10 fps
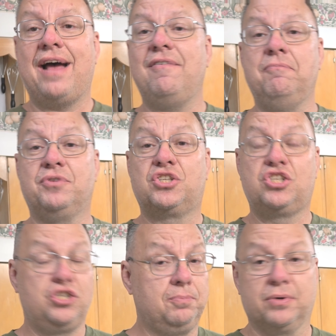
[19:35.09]
I'm
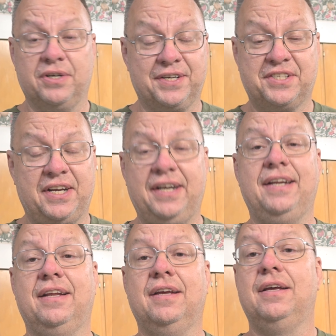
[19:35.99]
super
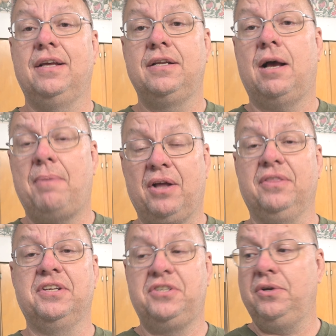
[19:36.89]
excited
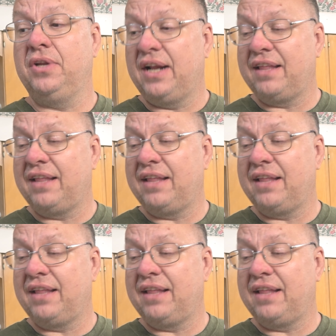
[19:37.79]
about this unit.